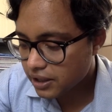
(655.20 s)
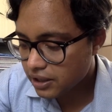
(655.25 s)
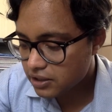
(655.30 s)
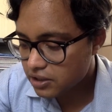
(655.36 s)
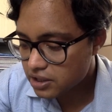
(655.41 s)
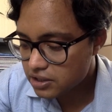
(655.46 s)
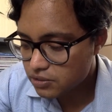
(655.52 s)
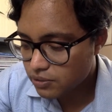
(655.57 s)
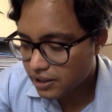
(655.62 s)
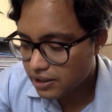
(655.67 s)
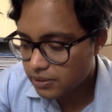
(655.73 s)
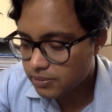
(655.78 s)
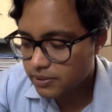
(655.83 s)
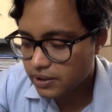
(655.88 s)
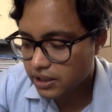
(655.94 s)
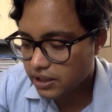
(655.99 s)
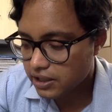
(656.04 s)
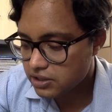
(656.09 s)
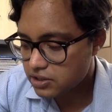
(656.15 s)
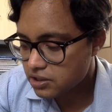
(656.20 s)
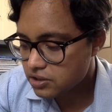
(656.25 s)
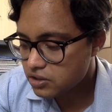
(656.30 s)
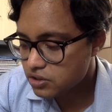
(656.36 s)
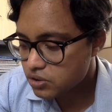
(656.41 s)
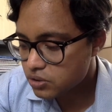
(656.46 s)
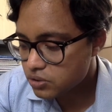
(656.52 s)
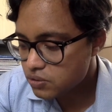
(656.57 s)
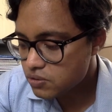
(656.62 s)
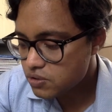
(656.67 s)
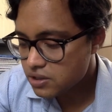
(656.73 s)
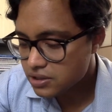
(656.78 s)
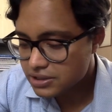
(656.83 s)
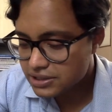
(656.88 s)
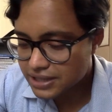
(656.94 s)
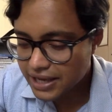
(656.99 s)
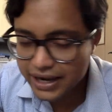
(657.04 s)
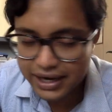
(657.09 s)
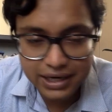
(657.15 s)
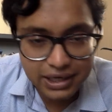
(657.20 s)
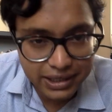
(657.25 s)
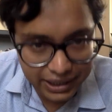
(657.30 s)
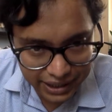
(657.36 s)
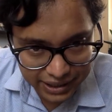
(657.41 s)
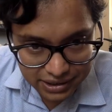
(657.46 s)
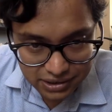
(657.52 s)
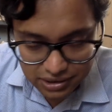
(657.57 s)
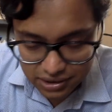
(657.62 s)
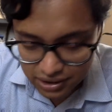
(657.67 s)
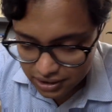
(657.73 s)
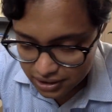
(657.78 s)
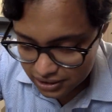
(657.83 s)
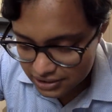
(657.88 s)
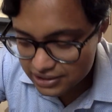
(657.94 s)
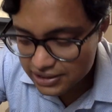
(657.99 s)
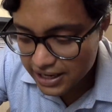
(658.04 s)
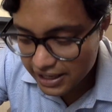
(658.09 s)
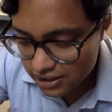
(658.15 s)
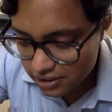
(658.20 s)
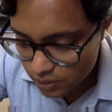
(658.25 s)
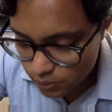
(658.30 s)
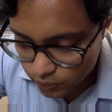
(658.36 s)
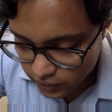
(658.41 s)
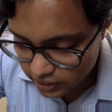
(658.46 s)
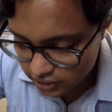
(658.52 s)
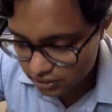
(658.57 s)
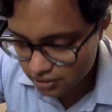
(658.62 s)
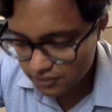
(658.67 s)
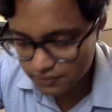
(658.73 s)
disqualification to second case dealt with.